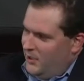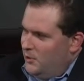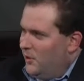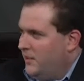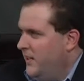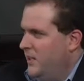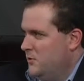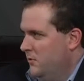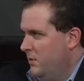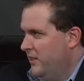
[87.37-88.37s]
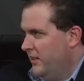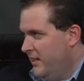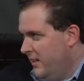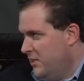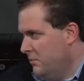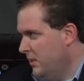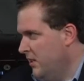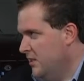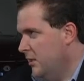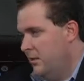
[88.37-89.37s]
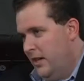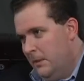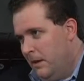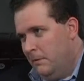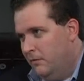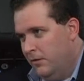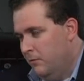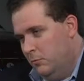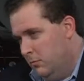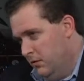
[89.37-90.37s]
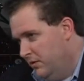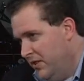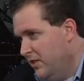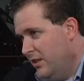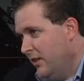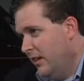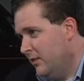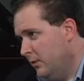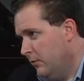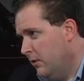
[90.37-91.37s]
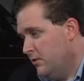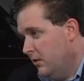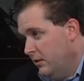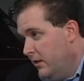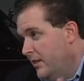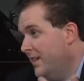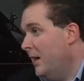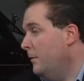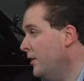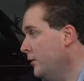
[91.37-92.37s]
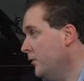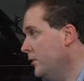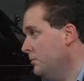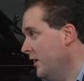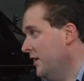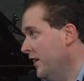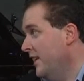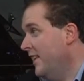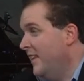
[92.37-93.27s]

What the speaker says: And then you look at the national impact today. The national media is saying, Alabama didn't elect their first or didn't nominate their first black candidate.